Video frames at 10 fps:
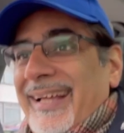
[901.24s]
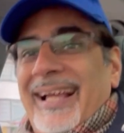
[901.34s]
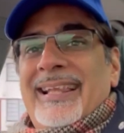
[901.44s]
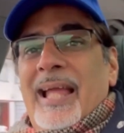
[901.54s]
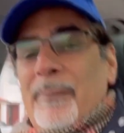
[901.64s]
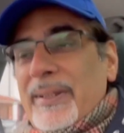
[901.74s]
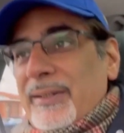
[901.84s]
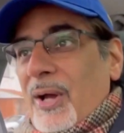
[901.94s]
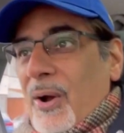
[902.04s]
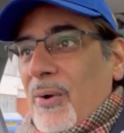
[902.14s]
Let me
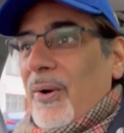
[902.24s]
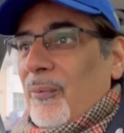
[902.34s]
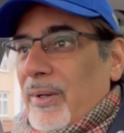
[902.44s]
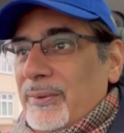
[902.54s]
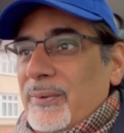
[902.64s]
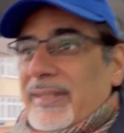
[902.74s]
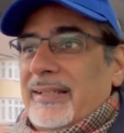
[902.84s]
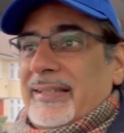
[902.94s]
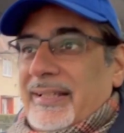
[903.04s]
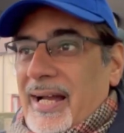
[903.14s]
know what you think
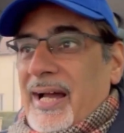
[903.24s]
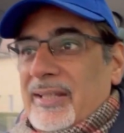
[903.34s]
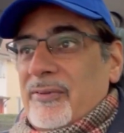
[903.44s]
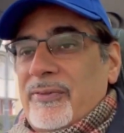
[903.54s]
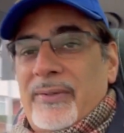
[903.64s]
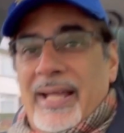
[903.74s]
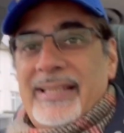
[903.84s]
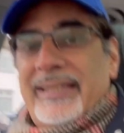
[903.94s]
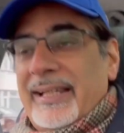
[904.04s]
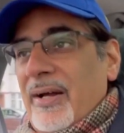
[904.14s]
of the car, the review,
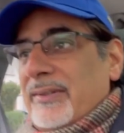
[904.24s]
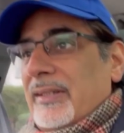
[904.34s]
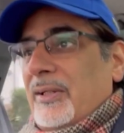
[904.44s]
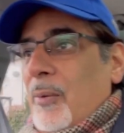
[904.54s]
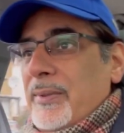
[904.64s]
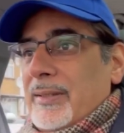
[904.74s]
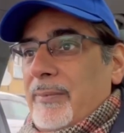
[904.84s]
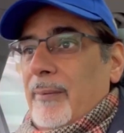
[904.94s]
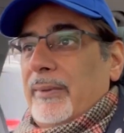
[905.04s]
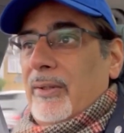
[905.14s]
anything else in the comments
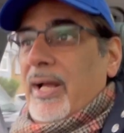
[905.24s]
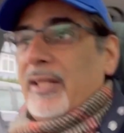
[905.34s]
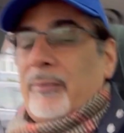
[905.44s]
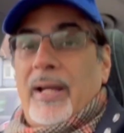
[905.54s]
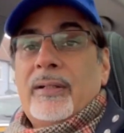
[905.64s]
above, below, elsewhere.